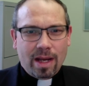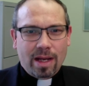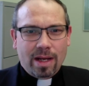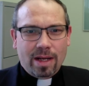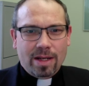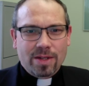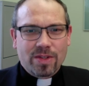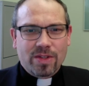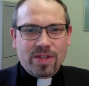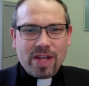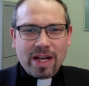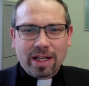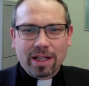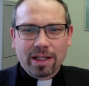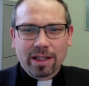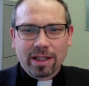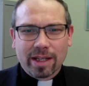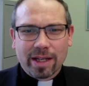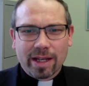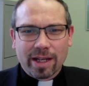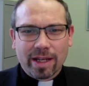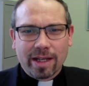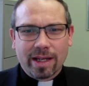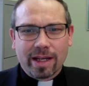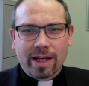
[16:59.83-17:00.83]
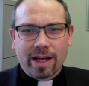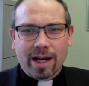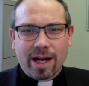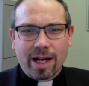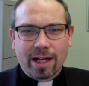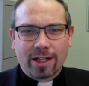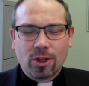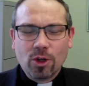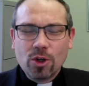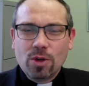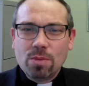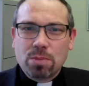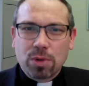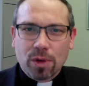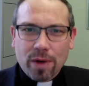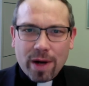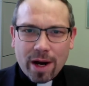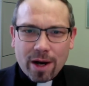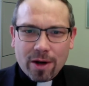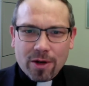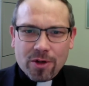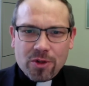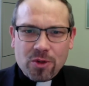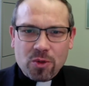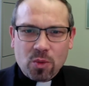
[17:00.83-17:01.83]
Secondly, a good
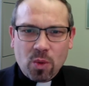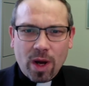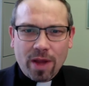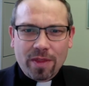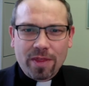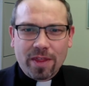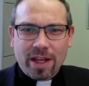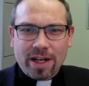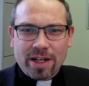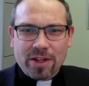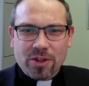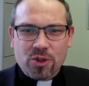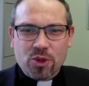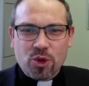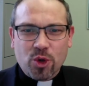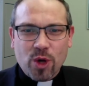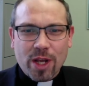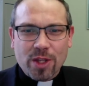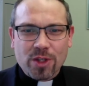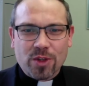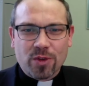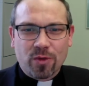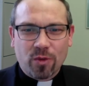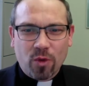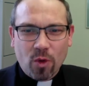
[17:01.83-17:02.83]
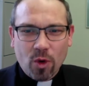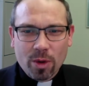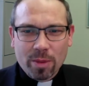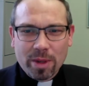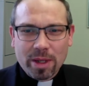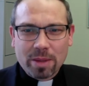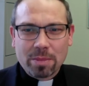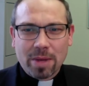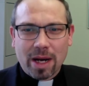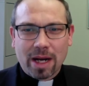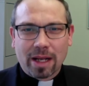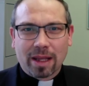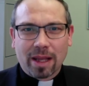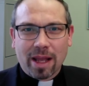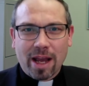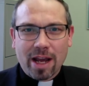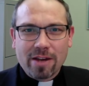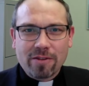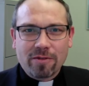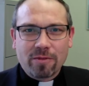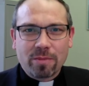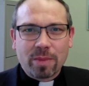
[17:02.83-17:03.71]
prayer is one that is transforming my life